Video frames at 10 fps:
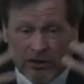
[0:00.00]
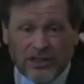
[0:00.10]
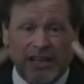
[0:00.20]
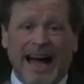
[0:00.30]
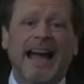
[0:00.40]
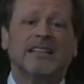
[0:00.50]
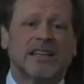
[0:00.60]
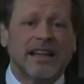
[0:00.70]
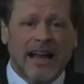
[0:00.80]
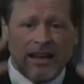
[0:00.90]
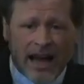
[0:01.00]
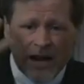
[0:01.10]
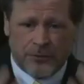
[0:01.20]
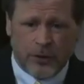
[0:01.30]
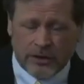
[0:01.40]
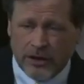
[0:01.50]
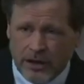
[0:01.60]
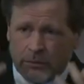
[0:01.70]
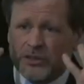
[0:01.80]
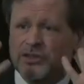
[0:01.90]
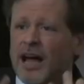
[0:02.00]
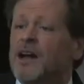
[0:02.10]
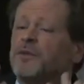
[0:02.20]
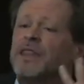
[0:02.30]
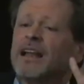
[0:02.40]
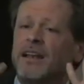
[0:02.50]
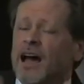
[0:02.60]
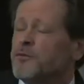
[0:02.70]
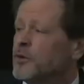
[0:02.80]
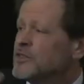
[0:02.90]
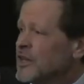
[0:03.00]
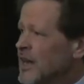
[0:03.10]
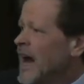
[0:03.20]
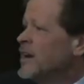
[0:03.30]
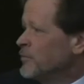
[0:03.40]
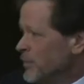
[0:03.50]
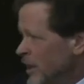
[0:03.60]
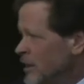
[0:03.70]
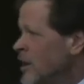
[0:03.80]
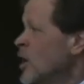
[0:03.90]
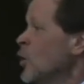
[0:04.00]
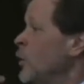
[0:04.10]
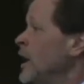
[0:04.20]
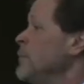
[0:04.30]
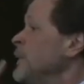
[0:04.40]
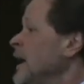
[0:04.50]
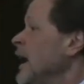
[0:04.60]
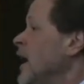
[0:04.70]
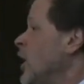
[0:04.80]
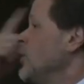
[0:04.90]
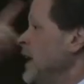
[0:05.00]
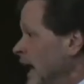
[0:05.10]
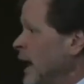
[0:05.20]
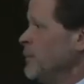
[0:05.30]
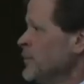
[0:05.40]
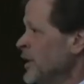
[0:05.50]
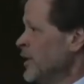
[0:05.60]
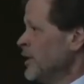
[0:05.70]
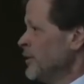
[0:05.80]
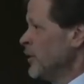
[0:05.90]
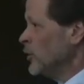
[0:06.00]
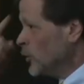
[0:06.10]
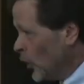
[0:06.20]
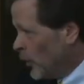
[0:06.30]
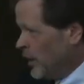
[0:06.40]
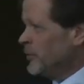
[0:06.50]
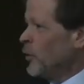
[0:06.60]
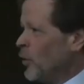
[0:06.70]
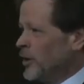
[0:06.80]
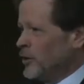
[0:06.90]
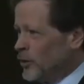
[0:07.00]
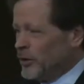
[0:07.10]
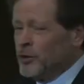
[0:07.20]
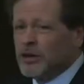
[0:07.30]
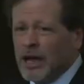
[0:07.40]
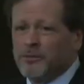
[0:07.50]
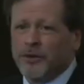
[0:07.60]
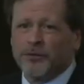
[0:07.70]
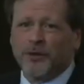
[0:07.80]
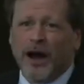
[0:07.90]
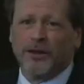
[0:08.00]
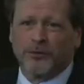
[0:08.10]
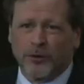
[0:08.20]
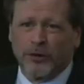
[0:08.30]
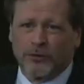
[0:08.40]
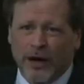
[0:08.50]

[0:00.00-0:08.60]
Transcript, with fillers: was light, and that life was, the light of men. We beheld Him, the glory of the one and only who came from the Father, full of